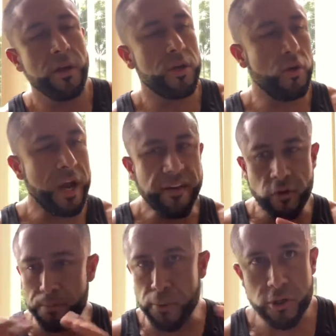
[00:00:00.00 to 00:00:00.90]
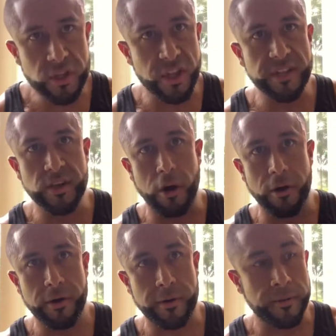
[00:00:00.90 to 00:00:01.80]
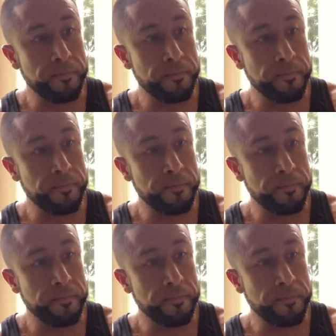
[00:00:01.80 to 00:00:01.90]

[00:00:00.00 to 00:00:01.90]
You don't have to push things harder.